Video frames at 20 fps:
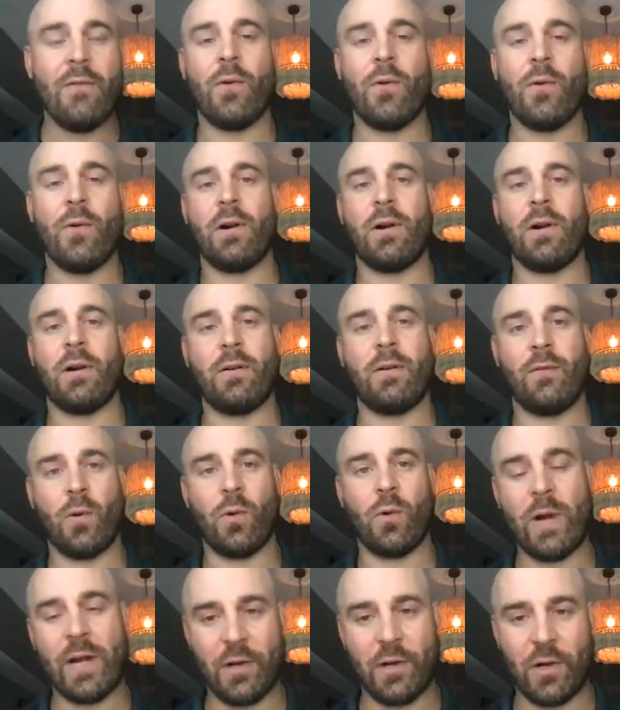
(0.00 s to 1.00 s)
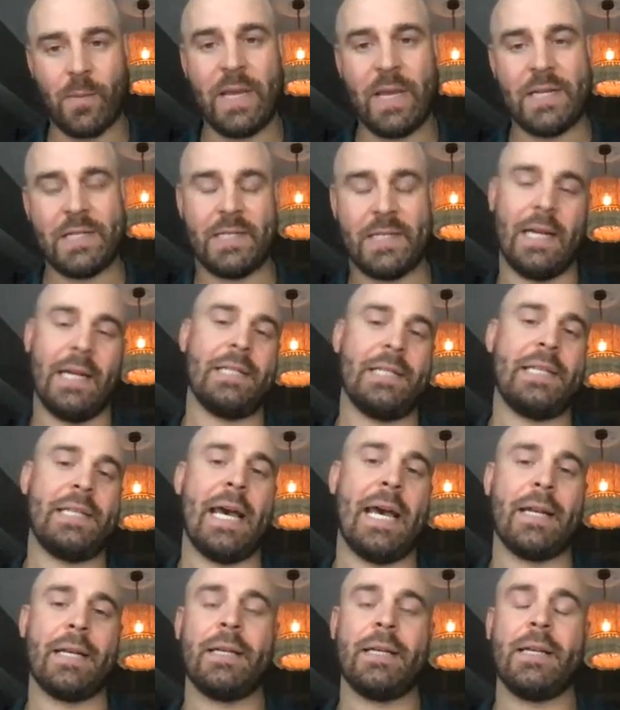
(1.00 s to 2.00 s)
for where your baseline is
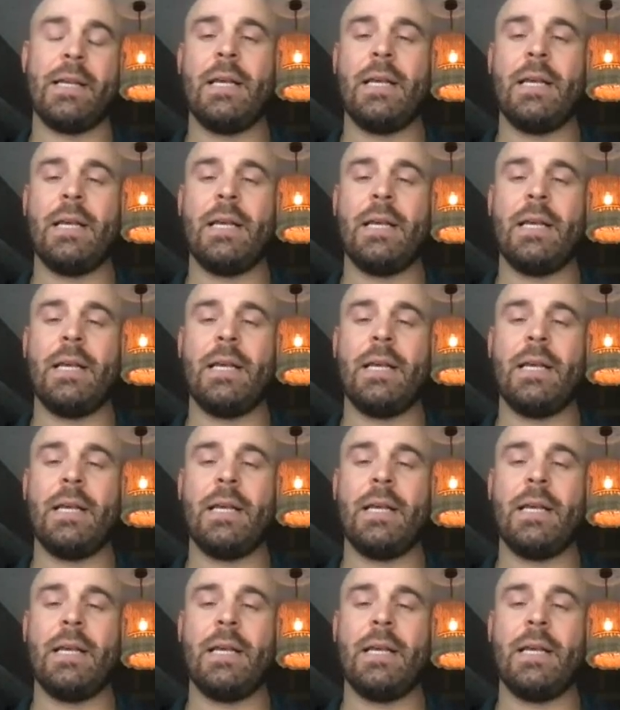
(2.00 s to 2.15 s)
at.